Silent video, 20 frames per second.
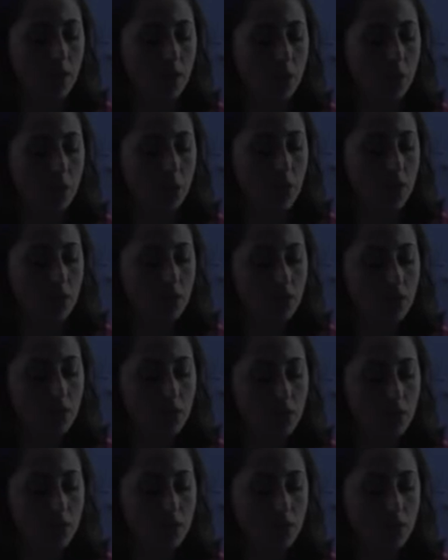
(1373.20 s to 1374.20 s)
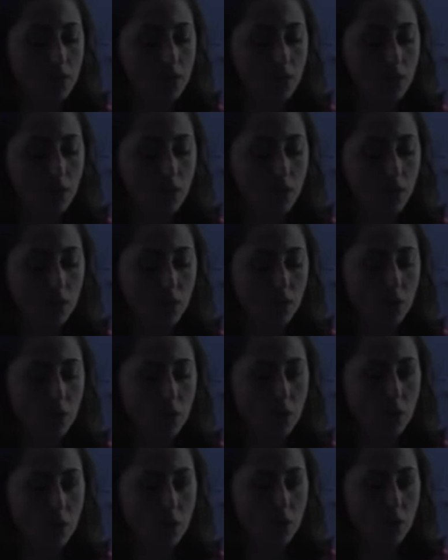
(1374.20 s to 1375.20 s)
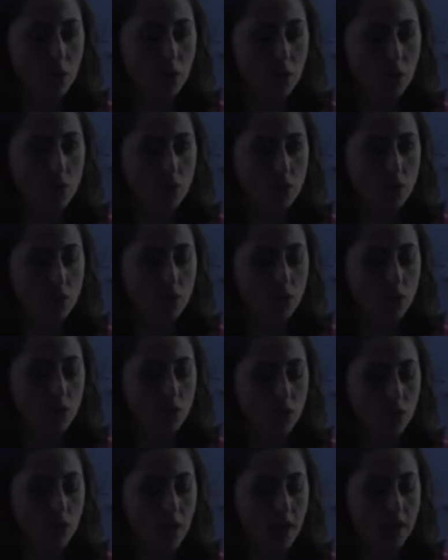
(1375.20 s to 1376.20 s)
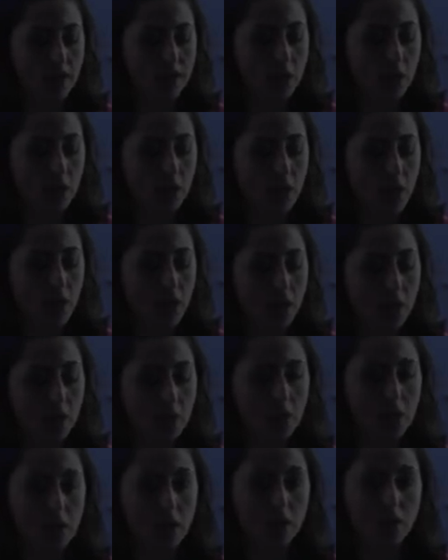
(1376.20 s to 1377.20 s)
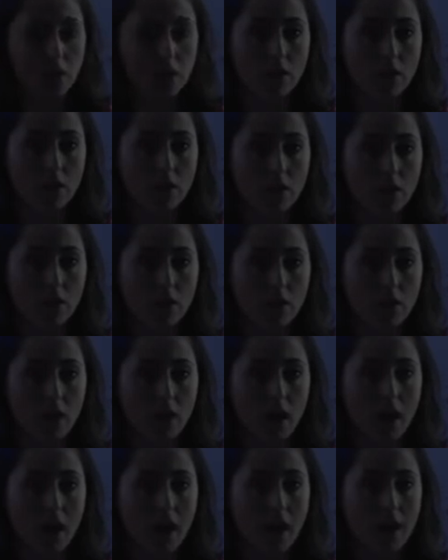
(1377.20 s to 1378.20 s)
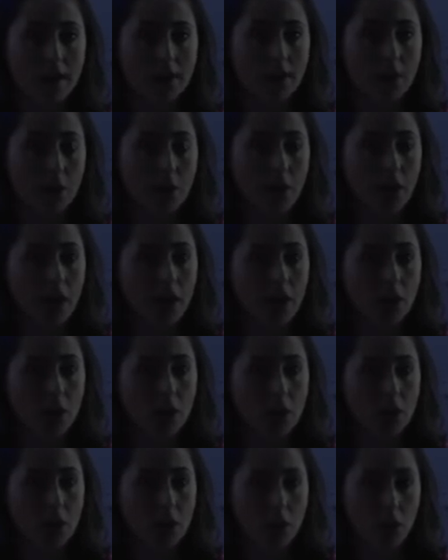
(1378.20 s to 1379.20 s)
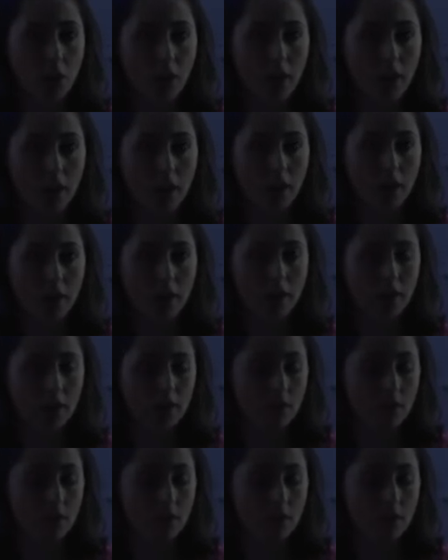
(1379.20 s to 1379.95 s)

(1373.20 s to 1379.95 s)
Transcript: Imagine your emotion as a baby, as a baby crying.